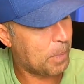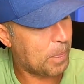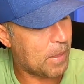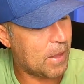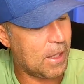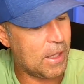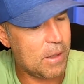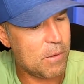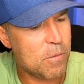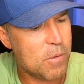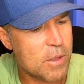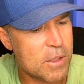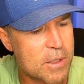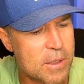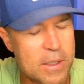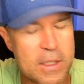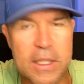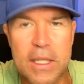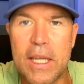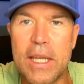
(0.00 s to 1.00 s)
he
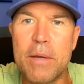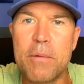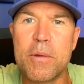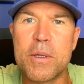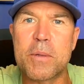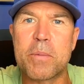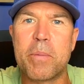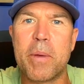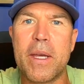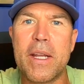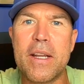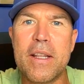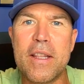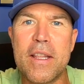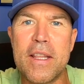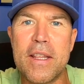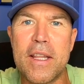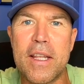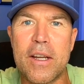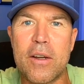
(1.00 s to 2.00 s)
was he was better
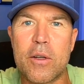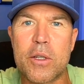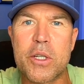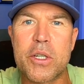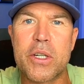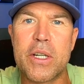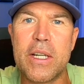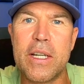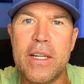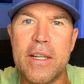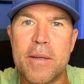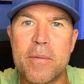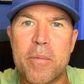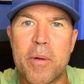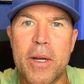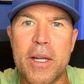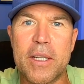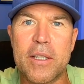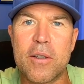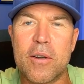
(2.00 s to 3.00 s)
than that Australian
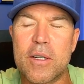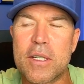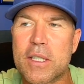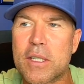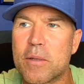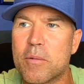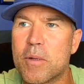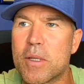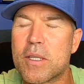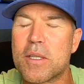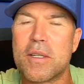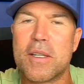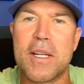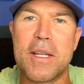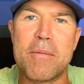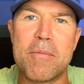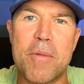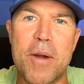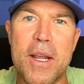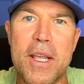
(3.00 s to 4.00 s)
break dancer. What's her
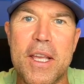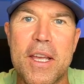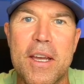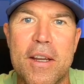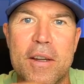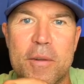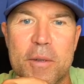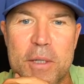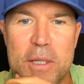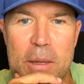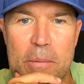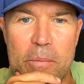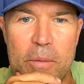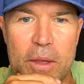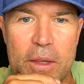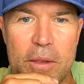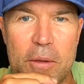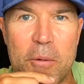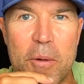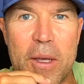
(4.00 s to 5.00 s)
name? Raygun or
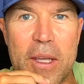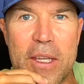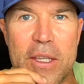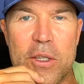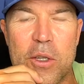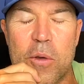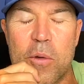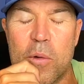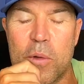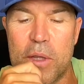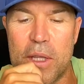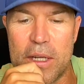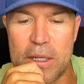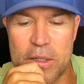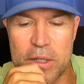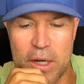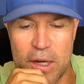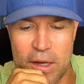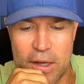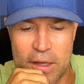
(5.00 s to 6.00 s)
something. The way he scored that
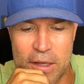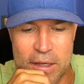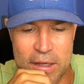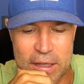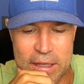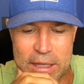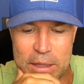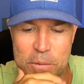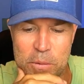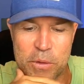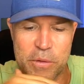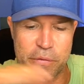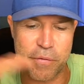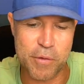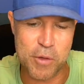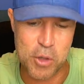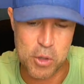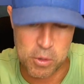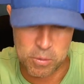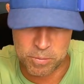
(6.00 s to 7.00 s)
try, he was
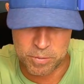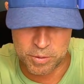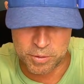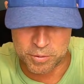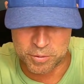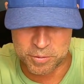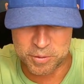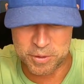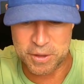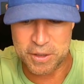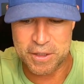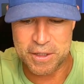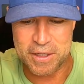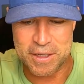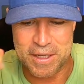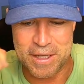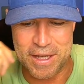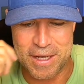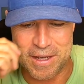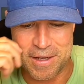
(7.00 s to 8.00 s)
phenomenal.
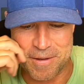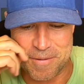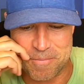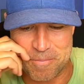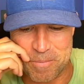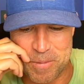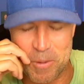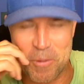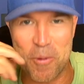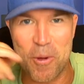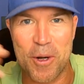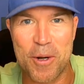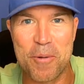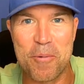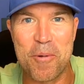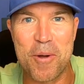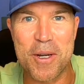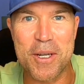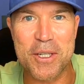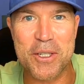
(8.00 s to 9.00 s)
Um, but what a,
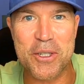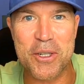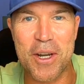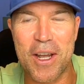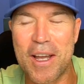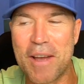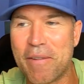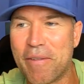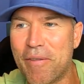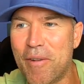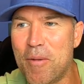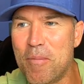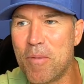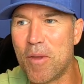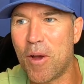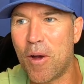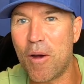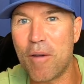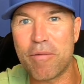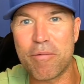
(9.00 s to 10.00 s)
what a try from
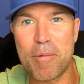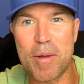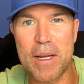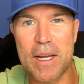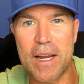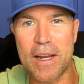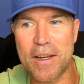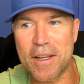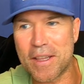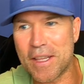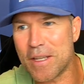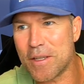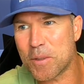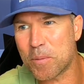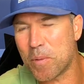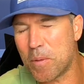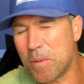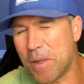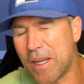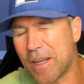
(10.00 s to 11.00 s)
the halfway line. I think it was
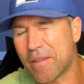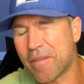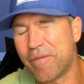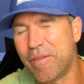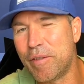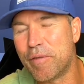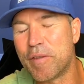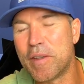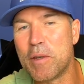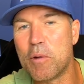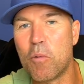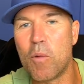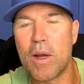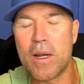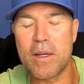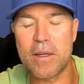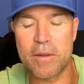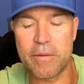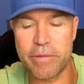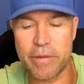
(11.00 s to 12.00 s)
probably like
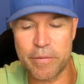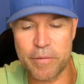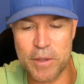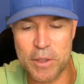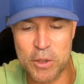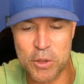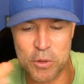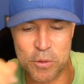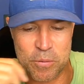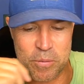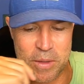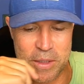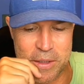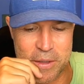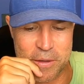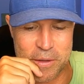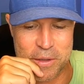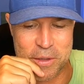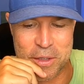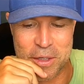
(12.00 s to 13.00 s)
51, 52
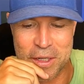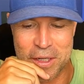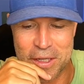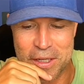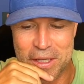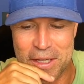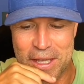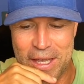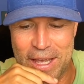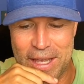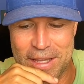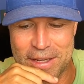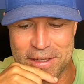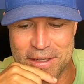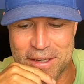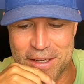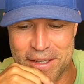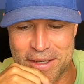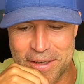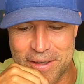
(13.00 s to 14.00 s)
meters.
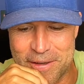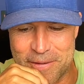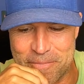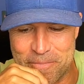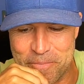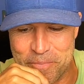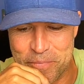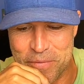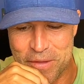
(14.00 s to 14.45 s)
And um,